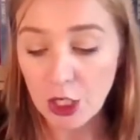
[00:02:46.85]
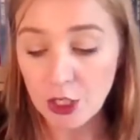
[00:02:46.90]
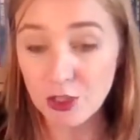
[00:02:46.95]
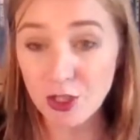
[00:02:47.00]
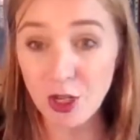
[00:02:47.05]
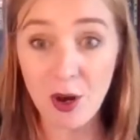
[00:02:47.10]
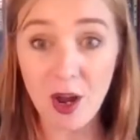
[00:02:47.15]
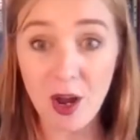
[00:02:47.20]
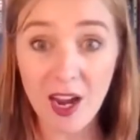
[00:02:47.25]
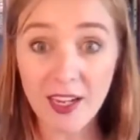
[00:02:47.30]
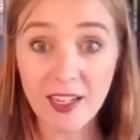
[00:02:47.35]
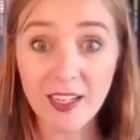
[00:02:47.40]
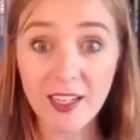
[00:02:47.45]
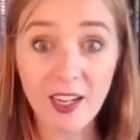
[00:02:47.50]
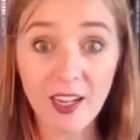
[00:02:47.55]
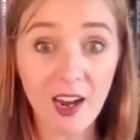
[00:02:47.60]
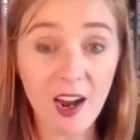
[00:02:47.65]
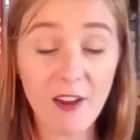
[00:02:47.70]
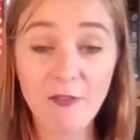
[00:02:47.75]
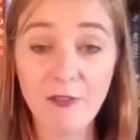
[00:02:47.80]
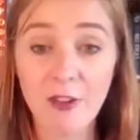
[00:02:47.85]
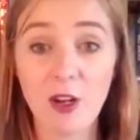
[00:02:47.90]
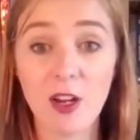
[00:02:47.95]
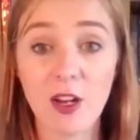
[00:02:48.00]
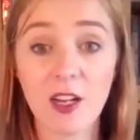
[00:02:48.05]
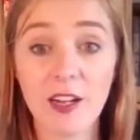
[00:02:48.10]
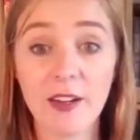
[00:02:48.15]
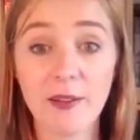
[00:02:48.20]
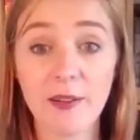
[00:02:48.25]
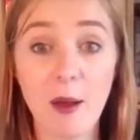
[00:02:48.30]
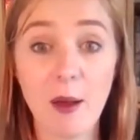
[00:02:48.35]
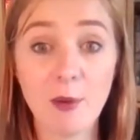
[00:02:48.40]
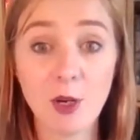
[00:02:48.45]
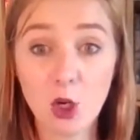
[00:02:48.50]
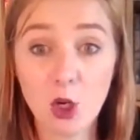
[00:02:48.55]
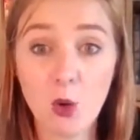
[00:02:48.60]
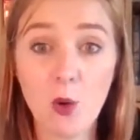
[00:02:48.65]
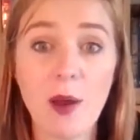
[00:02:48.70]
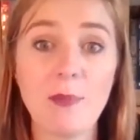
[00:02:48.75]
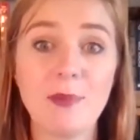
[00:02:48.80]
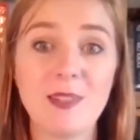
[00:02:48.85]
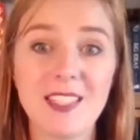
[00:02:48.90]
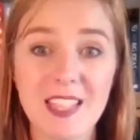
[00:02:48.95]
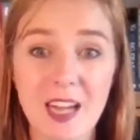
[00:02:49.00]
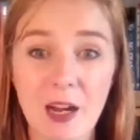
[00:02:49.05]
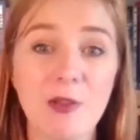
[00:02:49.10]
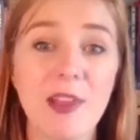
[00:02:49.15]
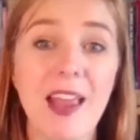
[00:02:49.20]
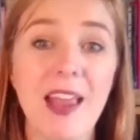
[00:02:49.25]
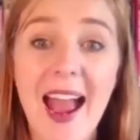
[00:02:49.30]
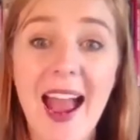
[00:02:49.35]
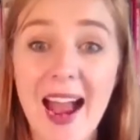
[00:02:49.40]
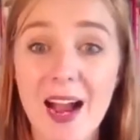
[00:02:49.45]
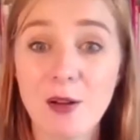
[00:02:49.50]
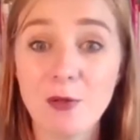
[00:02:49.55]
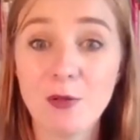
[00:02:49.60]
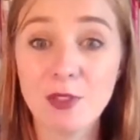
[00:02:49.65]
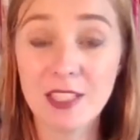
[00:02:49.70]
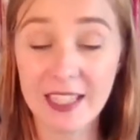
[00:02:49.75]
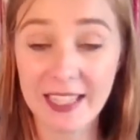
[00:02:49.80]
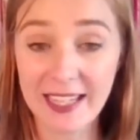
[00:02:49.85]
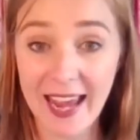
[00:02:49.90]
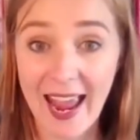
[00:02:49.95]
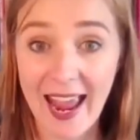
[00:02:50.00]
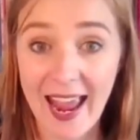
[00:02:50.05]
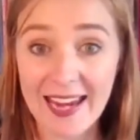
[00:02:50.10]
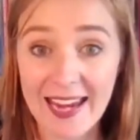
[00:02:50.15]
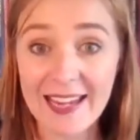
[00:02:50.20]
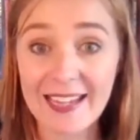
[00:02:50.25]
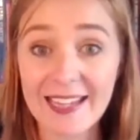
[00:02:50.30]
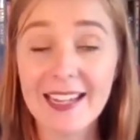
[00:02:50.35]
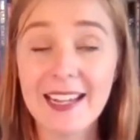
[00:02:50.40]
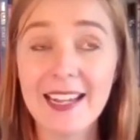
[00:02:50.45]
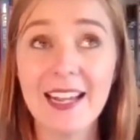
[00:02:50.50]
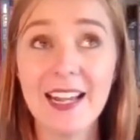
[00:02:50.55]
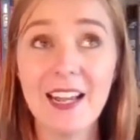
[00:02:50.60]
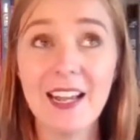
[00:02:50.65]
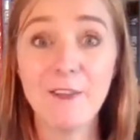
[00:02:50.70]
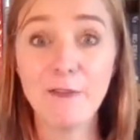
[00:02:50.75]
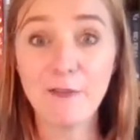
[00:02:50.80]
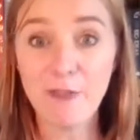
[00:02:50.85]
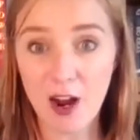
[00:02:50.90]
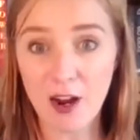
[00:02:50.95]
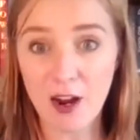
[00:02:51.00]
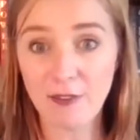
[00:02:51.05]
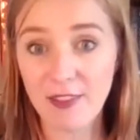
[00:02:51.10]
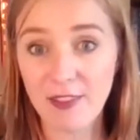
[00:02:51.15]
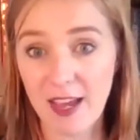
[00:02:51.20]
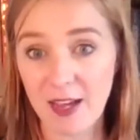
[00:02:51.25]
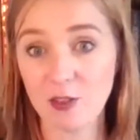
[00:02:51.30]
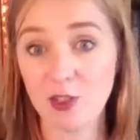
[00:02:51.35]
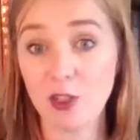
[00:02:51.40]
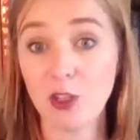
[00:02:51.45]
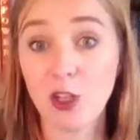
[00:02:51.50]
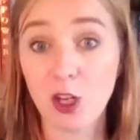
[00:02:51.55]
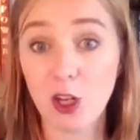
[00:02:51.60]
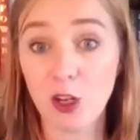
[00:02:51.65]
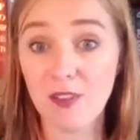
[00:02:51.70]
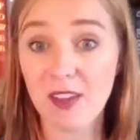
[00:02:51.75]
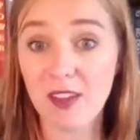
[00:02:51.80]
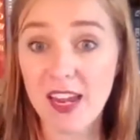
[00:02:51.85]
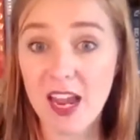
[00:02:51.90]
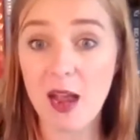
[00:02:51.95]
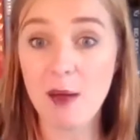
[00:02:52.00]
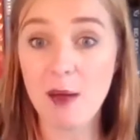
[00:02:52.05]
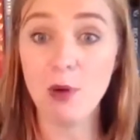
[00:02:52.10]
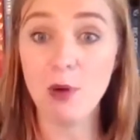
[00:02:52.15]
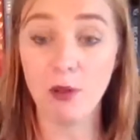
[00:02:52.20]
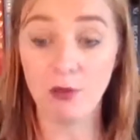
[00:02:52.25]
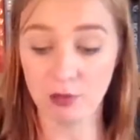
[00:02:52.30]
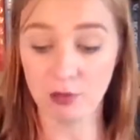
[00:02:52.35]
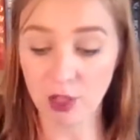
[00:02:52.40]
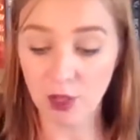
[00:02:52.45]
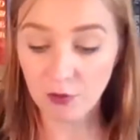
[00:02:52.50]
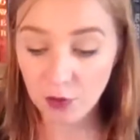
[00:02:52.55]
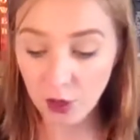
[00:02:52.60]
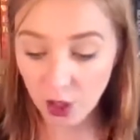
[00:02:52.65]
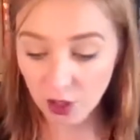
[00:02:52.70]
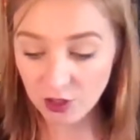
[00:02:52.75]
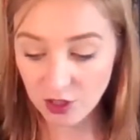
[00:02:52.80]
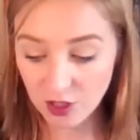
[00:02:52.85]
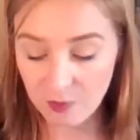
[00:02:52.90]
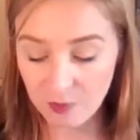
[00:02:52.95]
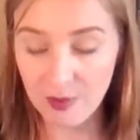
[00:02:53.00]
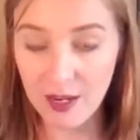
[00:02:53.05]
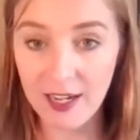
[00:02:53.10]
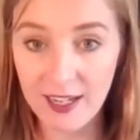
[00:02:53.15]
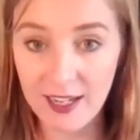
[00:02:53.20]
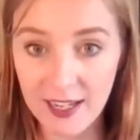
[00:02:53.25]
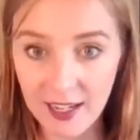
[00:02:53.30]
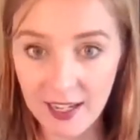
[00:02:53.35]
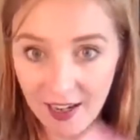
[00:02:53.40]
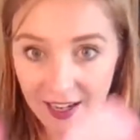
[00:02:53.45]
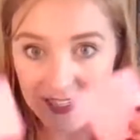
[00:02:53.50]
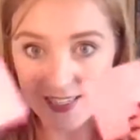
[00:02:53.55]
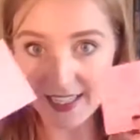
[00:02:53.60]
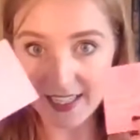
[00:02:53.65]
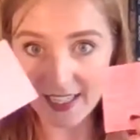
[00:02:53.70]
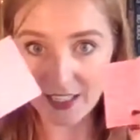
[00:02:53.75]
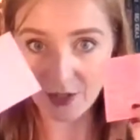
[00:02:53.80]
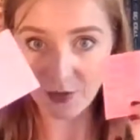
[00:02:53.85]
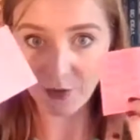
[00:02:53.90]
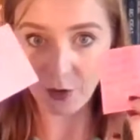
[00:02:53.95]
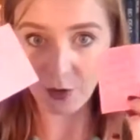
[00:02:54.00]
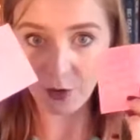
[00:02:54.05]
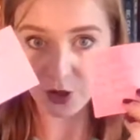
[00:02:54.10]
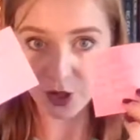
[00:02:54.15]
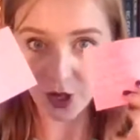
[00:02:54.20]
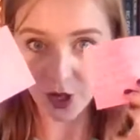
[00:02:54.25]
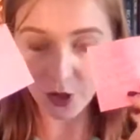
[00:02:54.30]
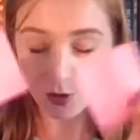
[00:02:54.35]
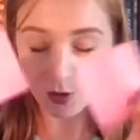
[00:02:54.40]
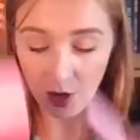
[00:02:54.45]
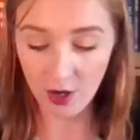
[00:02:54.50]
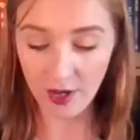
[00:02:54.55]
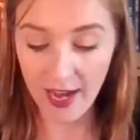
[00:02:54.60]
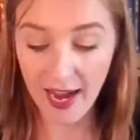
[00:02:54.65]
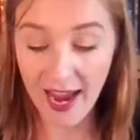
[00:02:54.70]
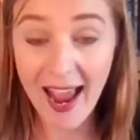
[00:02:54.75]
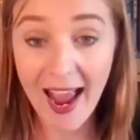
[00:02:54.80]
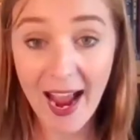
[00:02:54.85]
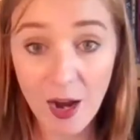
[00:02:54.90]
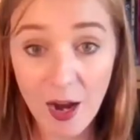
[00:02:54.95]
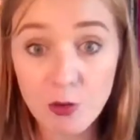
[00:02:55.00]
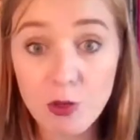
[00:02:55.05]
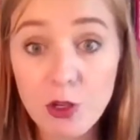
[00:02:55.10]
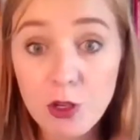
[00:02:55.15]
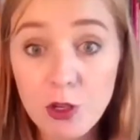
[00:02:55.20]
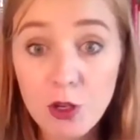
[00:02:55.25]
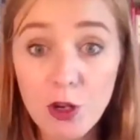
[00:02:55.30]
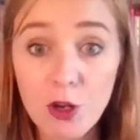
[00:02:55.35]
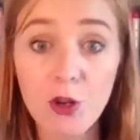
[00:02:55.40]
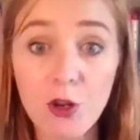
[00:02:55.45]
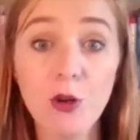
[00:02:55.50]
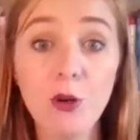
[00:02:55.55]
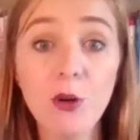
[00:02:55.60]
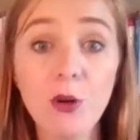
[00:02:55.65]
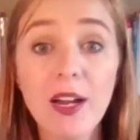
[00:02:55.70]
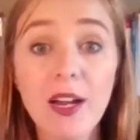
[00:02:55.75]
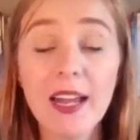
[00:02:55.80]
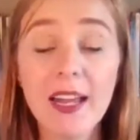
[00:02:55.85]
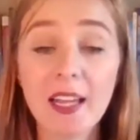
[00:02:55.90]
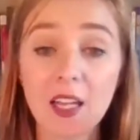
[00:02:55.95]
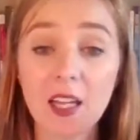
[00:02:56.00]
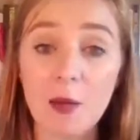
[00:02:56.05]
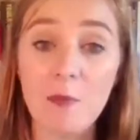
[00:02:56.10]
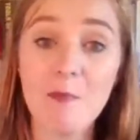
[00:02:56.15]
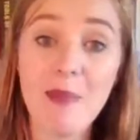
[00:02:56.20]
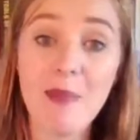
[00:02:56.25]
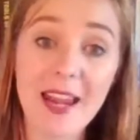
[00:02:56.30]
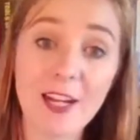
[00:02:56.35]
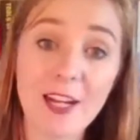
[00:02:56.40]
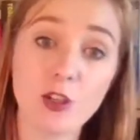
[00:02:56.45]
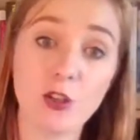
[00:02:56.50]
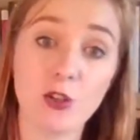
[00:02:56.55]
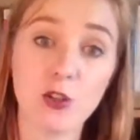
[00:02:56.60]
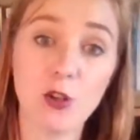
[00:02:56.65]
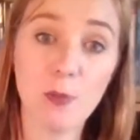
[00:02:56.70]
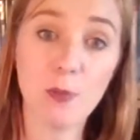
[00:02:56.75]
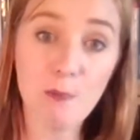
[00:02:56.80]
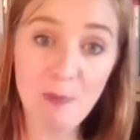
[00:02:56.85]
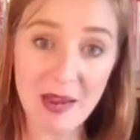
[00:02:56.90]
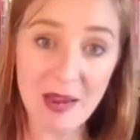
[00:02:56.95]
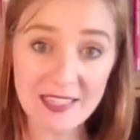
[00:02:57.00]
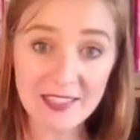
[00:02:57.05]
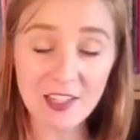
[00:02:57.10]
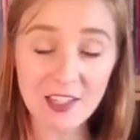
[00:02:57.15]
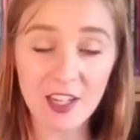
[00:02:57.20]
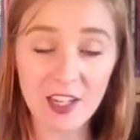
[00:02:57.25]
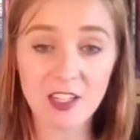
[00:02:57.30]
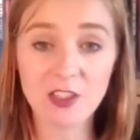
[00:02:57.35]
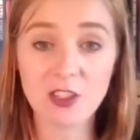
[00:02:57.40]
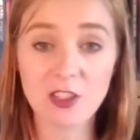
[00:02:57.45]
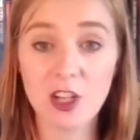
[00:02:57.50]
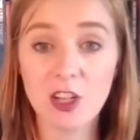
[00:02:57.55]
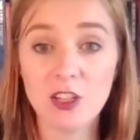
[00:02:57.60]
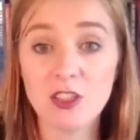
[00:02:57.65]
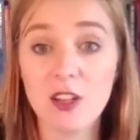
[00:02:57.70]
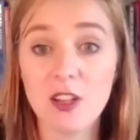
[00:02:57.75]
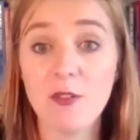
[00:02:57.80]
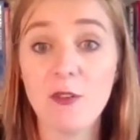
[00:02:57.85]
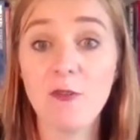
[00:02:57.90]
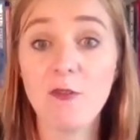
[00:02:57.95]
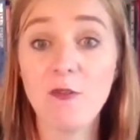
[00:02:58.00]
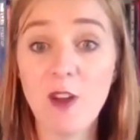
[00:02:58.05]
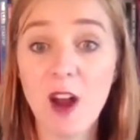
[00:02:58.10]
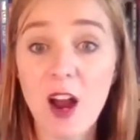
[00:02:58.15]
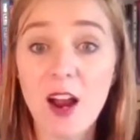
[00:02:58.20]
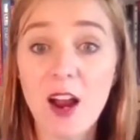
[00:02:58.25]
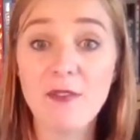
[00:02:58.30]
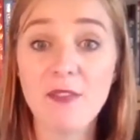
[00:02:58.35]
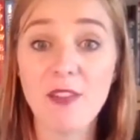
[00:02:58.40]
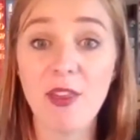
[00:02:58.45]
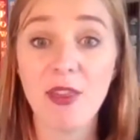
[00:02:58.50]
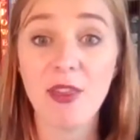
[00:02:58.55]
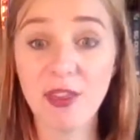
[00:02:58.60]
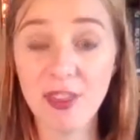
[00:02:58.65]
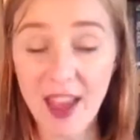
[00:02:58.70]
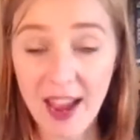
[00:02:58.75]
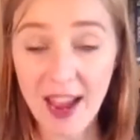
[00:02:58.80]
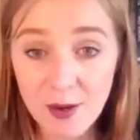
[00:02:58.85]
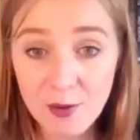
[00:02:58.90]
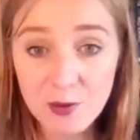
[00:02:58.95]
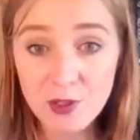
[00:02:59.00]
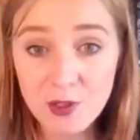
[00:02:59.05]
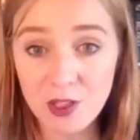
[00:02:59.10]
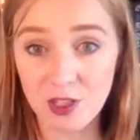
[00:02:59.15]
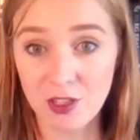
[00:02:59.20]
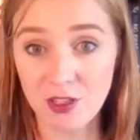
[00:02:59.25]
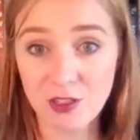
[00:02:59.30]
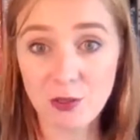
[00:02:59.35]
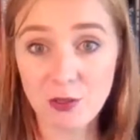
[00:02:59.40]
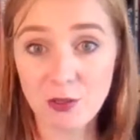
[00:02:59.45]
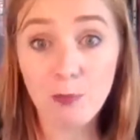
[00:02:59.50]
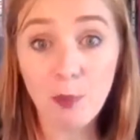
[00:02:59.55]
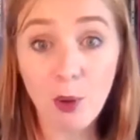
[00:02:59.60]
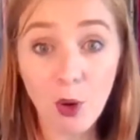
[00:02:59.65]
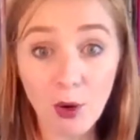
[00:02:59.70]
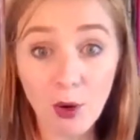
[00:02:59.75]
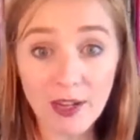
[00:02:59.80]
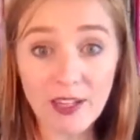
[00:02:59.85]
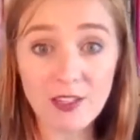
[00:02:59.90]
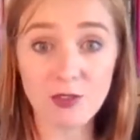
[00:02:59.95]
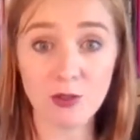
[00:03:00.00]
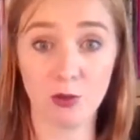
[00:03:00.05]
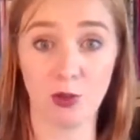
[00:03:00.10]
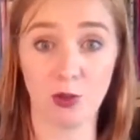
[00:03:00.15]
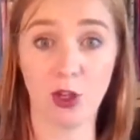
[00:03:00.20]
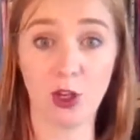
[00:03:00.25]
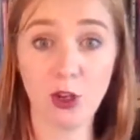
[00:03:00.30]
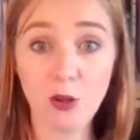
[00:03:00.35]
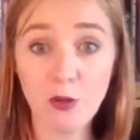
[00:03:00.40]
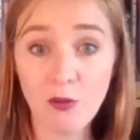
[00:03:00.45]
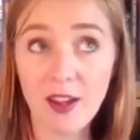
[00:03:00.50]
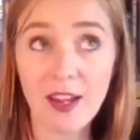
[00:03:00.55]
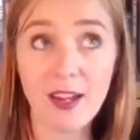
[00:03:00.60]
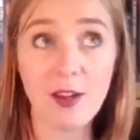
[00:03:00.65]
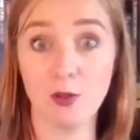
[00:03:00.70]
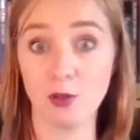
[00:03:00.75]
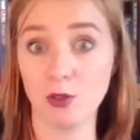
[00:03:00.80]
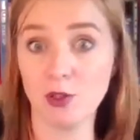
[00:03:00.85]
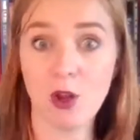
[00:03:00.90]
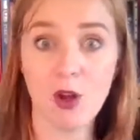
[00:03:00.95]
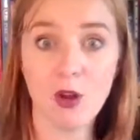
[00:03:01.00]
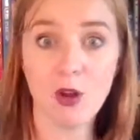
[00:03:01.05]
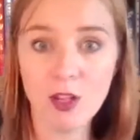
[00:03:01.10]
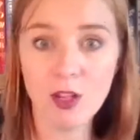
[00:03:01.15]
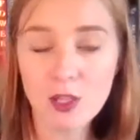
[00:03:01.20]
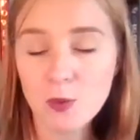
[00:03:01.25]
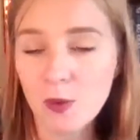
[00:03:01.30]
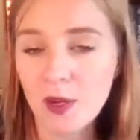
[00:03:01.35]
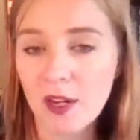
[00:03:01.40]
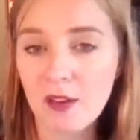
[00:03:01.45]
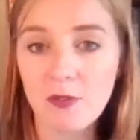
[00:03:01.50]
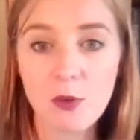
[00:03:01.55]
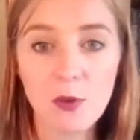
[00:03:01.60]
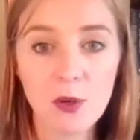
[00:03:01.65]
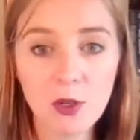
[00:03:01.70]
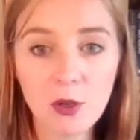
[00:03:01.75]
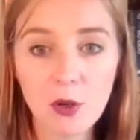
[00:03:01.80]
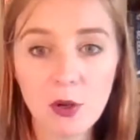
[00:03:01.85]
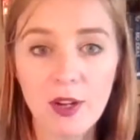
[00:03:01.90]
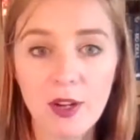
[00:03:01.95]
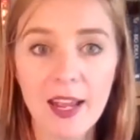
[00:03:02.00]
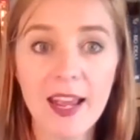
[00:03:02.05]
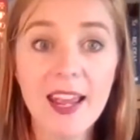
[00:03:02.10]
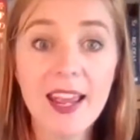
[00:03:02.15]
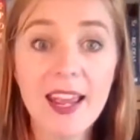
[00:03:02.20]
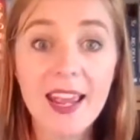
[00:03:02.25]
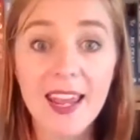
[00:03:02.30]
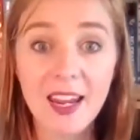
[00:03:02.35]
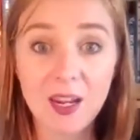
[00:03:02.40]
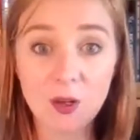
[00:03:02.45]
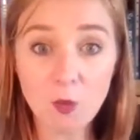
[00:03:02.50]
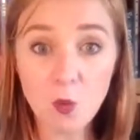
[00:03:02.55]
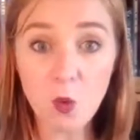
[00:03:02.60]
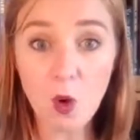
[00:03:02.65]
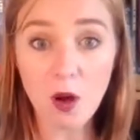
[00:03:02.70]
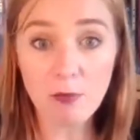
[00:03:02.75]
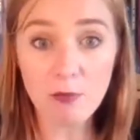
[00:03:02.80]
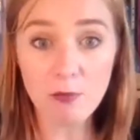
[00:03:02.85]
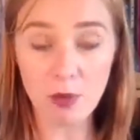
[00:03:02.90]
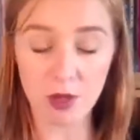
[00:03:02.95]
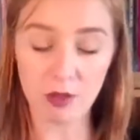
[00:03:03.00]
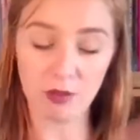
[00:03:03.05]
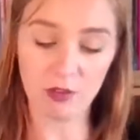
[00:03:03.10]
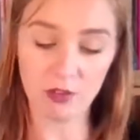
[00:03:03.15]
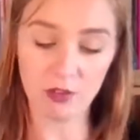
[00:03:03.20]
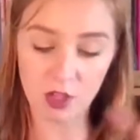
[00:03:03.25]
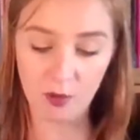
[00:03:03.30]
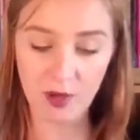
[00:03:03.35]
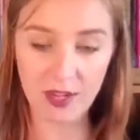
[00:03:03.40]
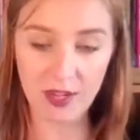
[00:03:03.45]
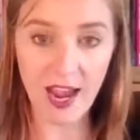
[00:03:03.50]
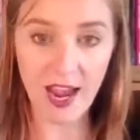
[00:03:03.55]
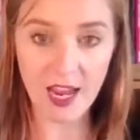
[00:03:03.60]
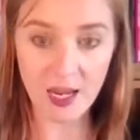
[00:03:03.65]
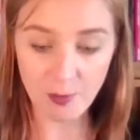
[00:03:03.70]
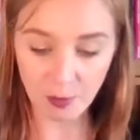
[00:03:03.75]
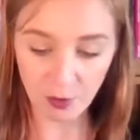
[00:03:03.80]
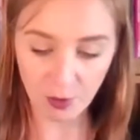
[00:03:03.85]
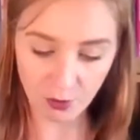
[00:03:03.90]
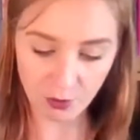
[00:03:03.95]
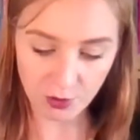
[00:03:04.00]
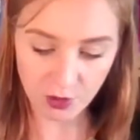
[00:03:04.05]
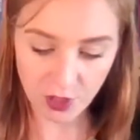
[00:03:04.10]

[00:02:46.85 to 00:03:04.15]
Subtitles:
So I feel like I'm equipped to tell you how to gain 5,000 QV a month. So I've got some little ideas for you on how you can make sure your business turns over 5,000 points or QV or dollars, whatever you want to call it, in 1 month, so in April.